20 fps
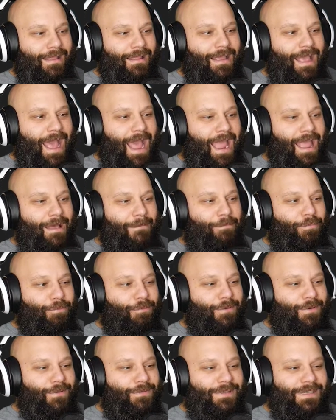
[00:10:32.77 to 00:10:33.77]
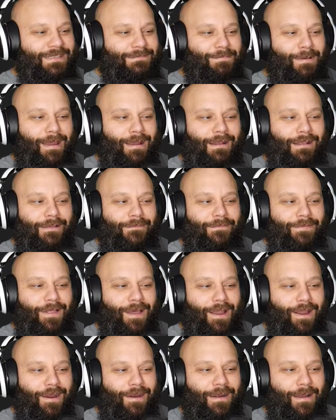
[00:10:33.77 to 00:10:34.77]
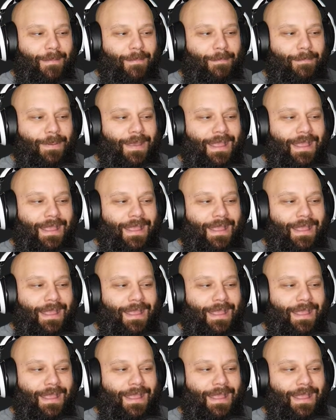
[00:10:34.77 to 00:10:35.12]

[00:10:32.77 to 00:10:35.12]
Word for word: Kyle produced his bottle of lard,